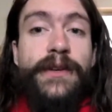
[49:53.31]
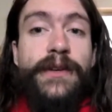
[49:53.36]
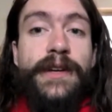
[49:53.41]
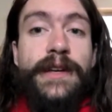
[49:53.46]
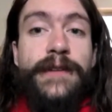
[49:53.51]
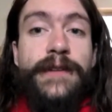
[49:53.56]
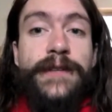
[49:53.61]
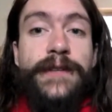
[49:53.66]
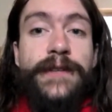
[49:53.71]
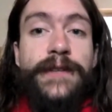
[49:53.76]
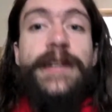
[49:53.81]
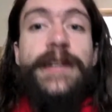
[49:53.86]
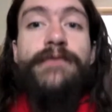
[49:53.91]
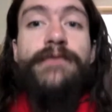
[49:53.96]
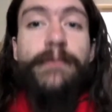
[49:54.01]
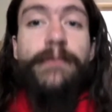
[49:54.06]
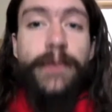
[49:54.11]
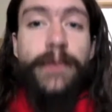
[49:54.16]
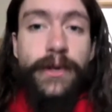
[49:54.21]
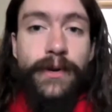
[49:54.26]
It takes
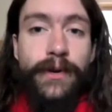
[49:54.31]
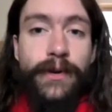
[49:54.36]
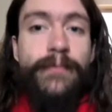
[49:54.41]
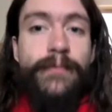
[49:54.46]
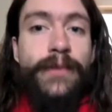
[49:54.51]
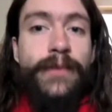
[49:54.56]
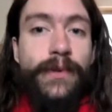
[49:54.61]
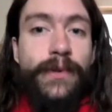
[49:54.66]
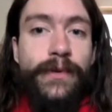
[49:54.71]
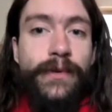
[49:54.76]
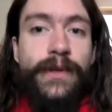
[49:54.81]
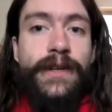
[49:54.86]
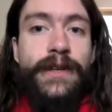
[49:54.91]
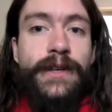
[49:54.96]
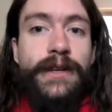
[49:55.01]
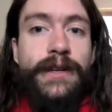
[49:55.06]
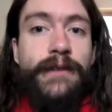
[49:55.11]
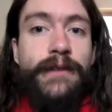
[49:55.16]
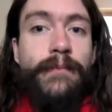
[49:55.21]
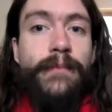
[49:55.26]
from your
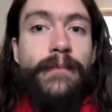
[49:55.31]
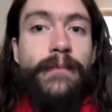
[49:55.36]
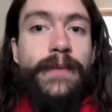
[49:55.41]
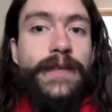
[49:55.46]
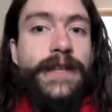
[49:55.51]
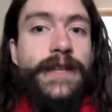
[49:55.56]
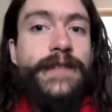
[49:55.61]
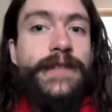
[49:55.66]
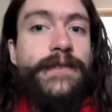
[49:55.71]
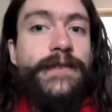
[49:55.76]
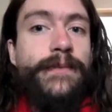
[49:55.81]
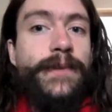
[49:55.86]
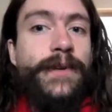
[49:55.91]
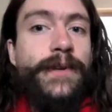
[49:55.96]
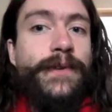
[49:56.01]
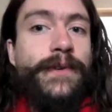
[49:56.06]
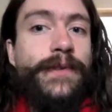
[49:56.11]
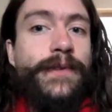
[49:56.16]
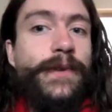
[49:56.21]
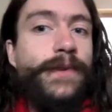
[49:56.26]
immunity, takes from
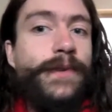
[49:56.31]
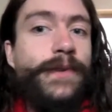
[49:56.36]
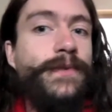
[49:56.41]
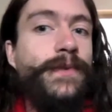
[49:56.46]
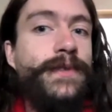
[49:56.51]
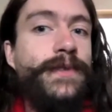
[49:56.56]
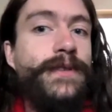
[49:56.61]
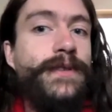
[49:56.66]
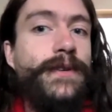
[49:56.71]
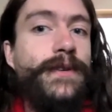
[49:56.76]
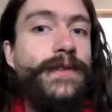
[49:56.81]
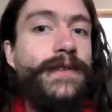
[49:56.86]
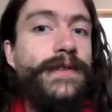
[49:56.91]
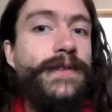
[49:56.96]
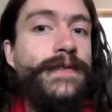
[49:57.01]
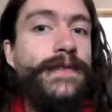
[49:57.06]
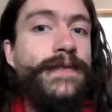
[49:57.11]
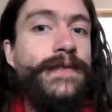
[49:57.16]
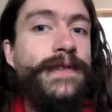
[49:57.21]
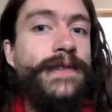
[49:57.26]
those
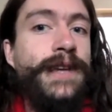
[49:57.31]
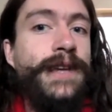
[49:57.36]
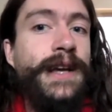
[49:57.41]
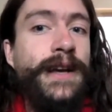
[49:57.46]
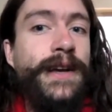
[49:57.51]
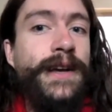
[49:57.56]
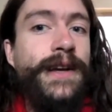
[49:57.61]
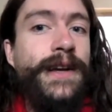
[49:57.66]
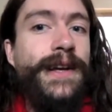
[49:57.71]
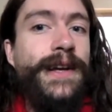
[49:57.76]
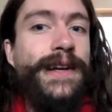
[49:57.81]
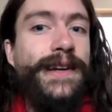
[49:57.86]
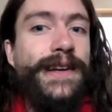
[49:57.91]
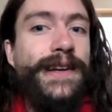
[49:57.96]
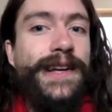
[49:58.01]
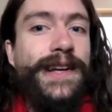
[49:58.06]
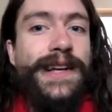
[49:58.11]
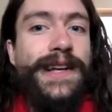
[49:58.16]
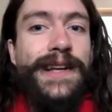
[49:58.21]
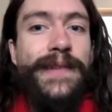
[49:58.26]
resources
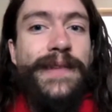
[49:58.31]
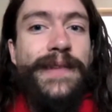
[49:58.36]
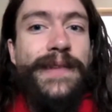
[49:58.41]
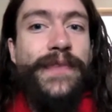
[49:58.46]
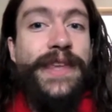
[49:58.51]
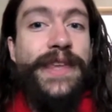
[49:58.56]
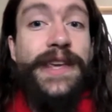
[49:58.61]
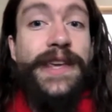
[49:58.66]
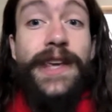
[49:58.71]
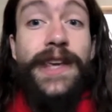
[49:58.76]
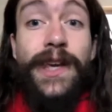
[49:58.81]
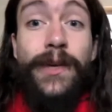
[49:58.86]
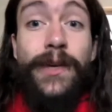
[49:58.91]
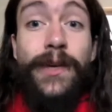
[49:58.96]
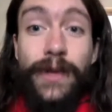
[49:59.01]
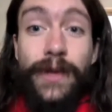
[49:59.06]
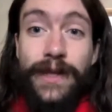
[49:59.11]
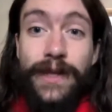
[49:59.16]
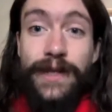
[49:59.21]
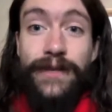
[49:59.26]

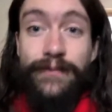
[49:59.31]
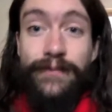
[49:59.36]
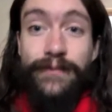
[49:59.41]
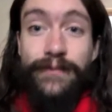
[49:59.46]
equally.